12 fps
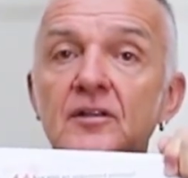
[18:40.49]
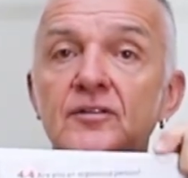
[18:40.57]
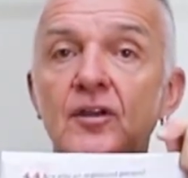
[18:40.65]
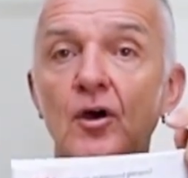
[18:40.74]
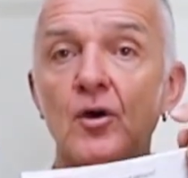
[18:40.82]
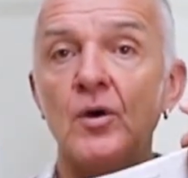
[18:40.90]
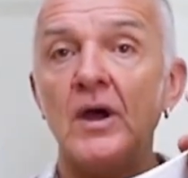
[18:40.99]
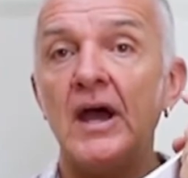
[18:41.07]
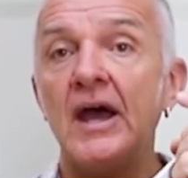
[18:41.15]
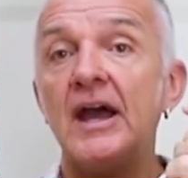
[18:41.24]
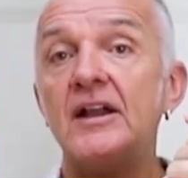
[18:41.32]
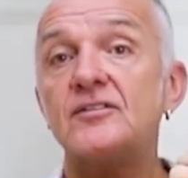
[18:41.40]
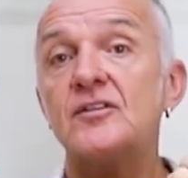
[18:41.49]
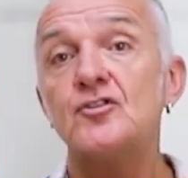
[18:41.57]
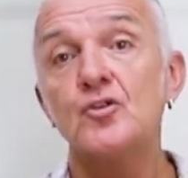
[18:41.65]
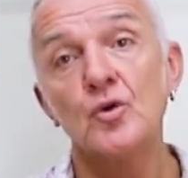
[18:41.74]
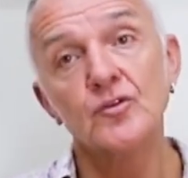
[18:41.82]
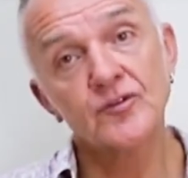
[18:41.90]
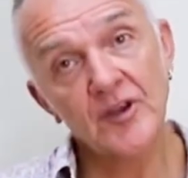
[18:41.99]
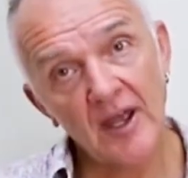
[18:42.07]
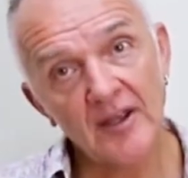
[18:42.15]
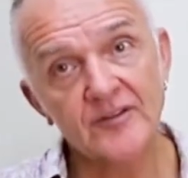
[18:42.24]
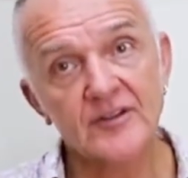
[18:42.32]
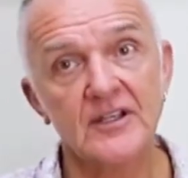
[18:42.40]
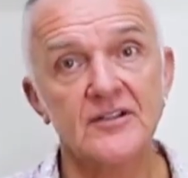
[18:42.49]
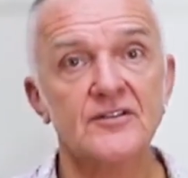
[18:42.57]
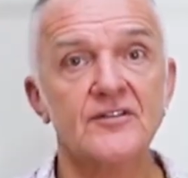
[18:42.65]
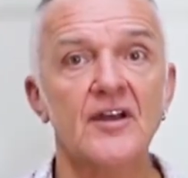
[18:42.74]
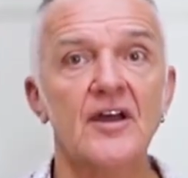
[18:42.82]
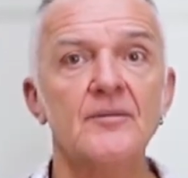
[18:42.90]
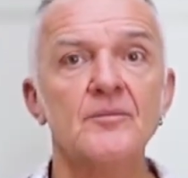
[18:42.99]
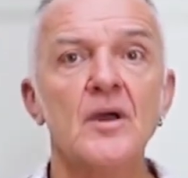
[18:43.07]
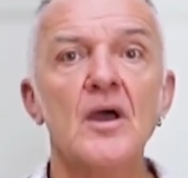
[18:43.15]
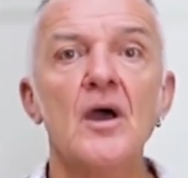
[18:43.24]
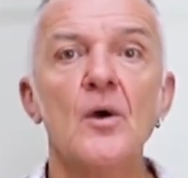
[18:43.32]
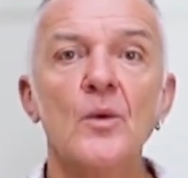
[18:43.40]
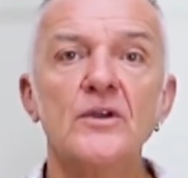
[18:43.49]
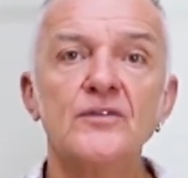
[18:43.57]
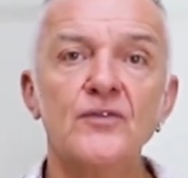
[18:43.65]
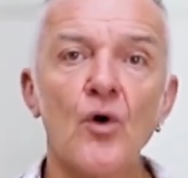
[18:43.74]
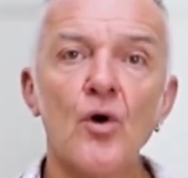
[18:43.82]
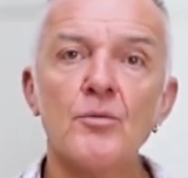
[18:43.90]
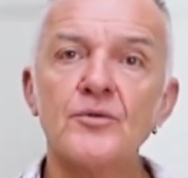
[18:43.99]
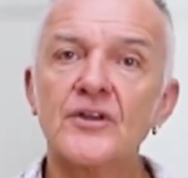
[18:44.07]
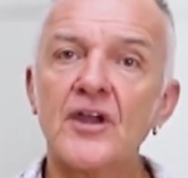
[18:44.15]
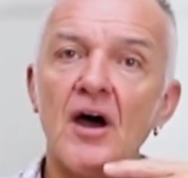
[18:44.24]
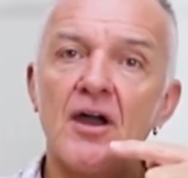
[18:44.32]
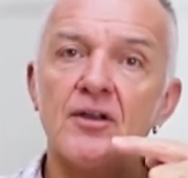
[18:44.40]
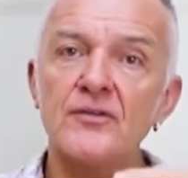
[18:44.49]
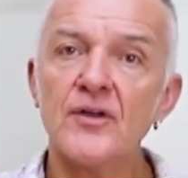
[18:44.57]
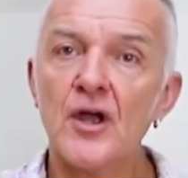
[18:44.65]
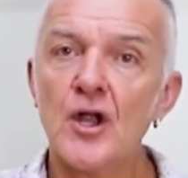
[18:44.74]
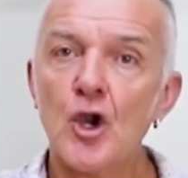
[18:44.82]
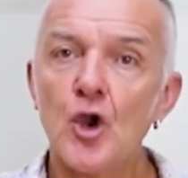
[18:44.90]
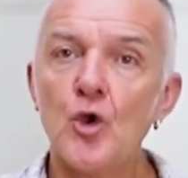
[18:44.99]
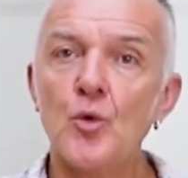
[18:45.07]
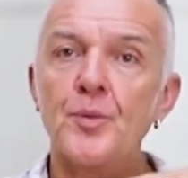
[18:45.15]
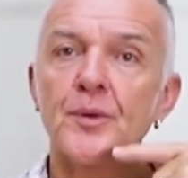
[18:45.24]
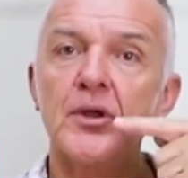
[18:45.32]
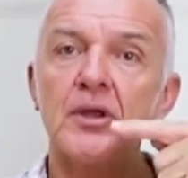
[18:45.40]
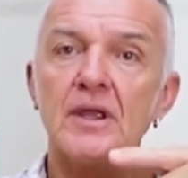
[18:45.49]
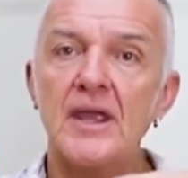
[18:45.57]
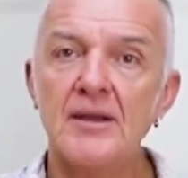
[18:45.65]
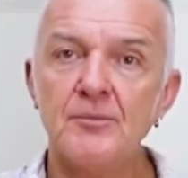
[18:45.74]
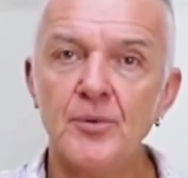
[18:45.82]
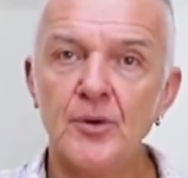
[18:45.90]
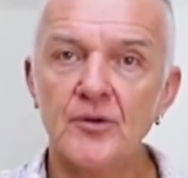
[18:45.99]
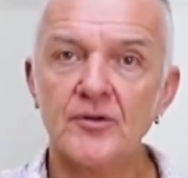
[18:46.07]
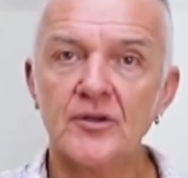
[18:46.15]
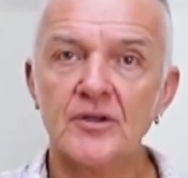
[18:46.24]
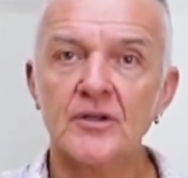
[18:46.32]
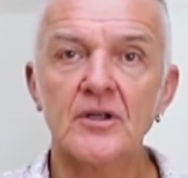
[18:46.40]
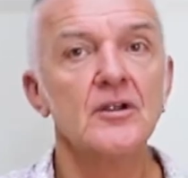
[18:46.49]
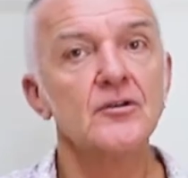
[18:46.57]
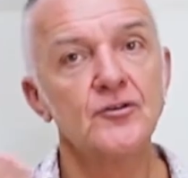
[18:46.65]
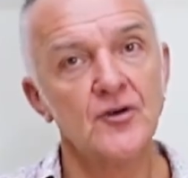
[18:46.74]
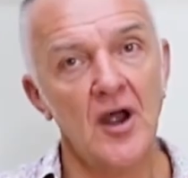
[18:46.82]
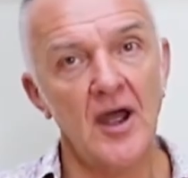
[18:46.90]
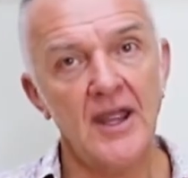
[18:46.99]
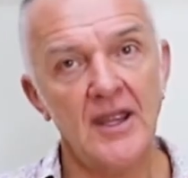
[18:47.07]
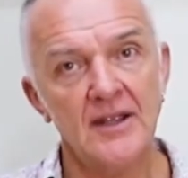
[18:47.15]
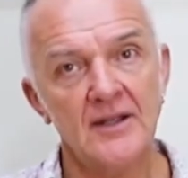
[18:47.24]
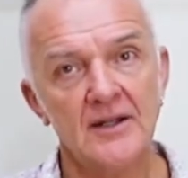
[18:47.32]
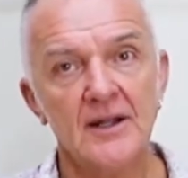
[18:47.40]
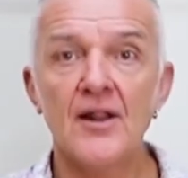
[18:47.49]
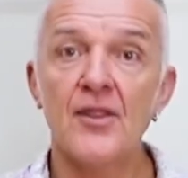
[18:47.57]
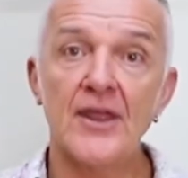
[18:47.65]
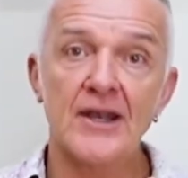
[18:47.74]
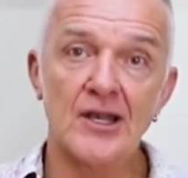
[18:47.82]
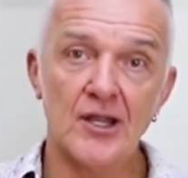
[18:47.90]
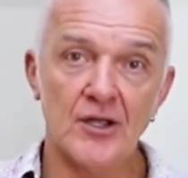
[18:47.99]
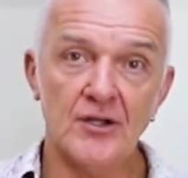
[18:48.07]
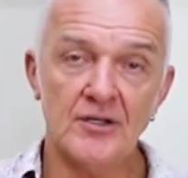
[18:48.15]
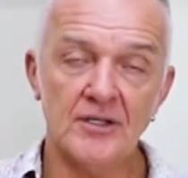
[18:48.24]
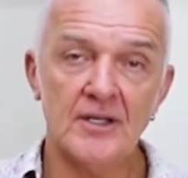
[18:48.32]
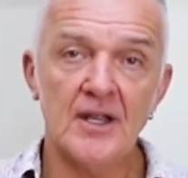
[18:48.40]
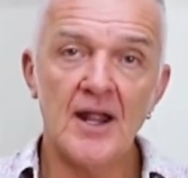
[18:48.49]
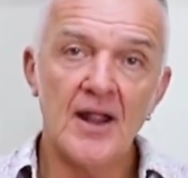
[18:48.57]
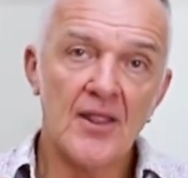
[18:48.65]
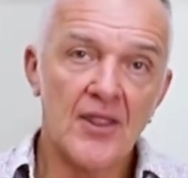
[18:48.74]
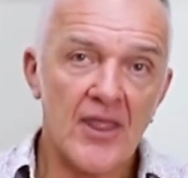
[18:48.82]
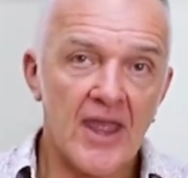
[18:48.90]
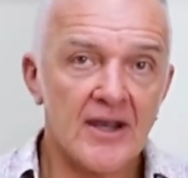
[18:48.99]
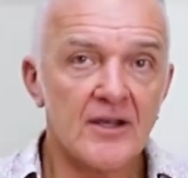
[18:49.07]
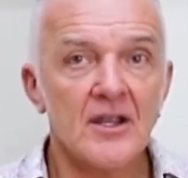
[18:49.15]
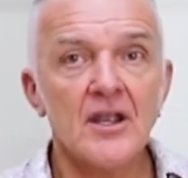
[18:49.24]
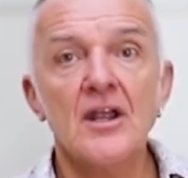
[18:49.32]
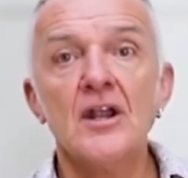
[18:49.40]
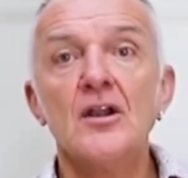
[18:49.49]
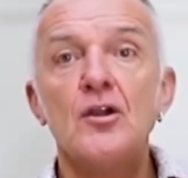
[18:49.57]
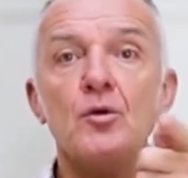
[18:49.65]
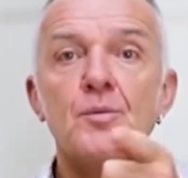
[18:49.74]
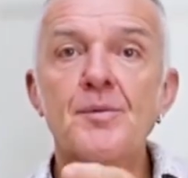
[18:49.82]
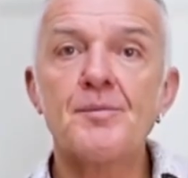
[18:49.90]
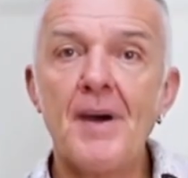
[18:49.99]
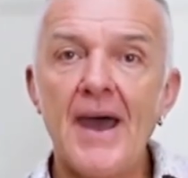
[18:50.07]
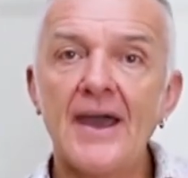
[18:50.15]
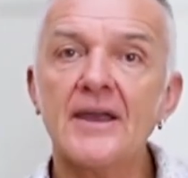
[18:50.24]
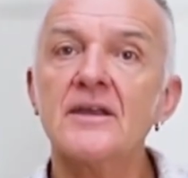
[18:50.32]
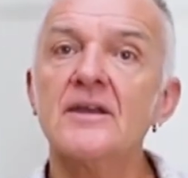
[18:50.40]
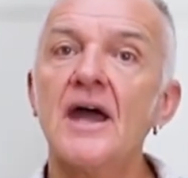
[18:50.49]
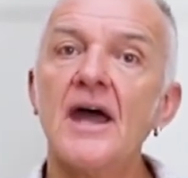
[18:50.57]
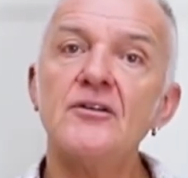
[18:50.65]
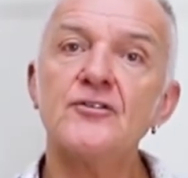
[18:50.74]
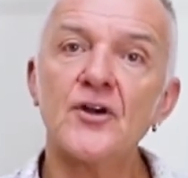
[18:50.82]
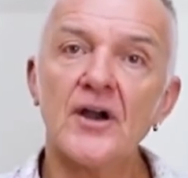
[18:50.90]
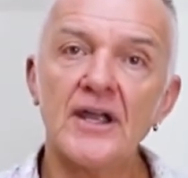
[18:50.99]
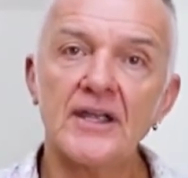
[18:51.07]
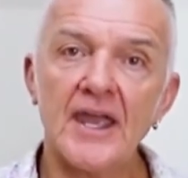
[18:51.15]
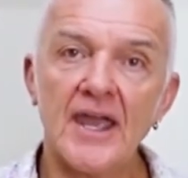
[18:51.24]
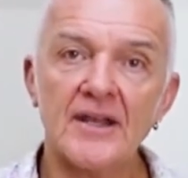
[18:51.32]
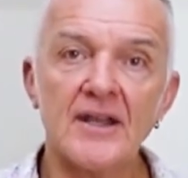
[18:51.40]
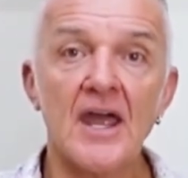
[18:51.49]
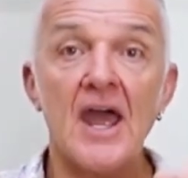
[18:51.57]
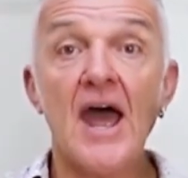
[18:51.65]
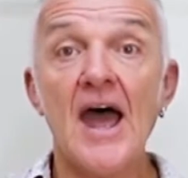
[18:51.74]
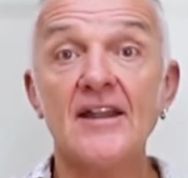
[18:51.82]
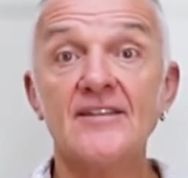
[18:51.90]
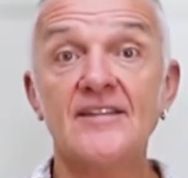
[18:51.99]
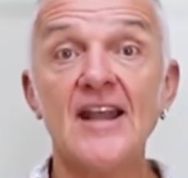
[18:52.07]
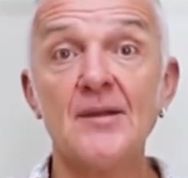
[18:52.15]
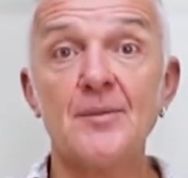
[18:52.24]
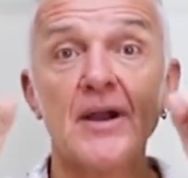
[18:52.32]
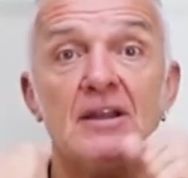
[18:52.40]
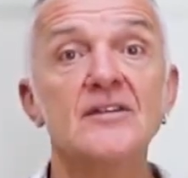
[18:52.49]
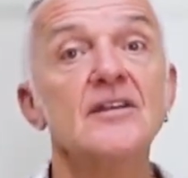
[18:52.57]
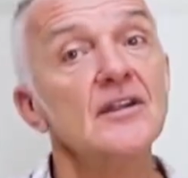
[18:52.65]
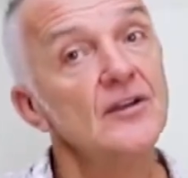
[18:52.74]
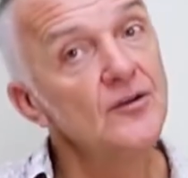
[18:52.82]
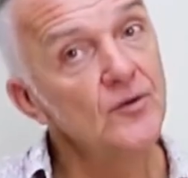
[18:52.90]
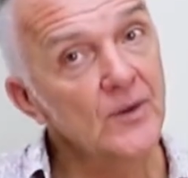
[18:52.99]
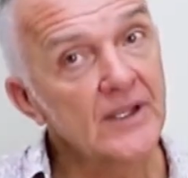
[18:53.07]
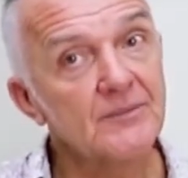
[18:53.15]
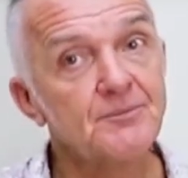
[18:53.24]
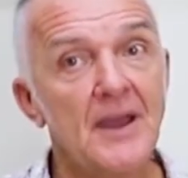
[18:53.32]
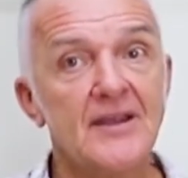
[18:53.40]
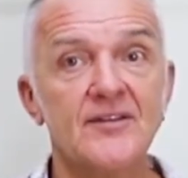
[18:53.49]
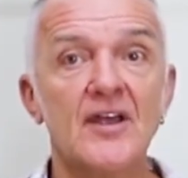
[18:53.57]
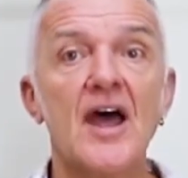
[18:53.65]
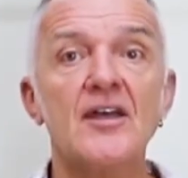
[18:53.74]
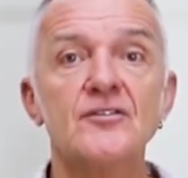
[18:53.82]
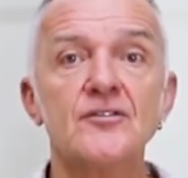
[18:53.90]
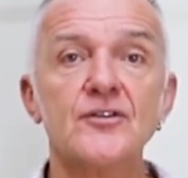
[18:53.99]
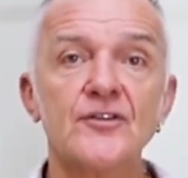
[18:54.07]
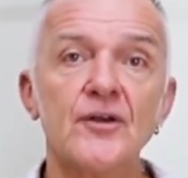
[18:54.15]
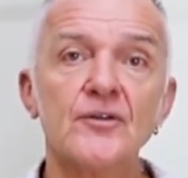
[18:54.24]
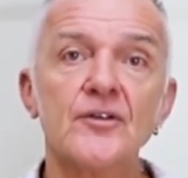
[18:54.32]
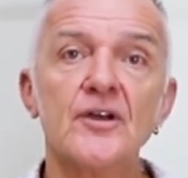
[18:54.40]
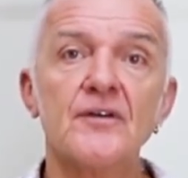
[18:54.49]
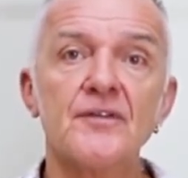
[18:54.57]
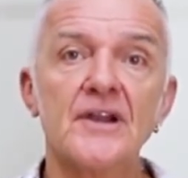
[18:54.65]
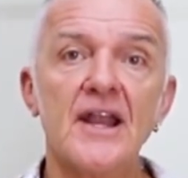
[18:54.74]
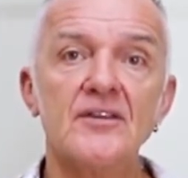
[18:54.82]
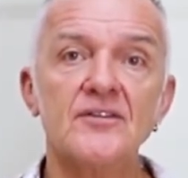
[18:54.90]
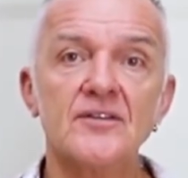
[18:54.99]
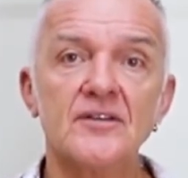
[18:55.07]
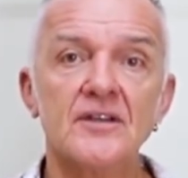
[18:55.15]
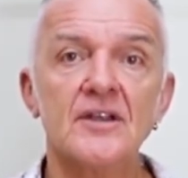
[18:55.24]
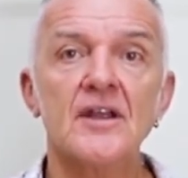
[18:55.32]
So it's a short task each time, which forms a kind of loop input. Try, then learn, then loop back and try again, and celebrate doing it better as a result of the lesson.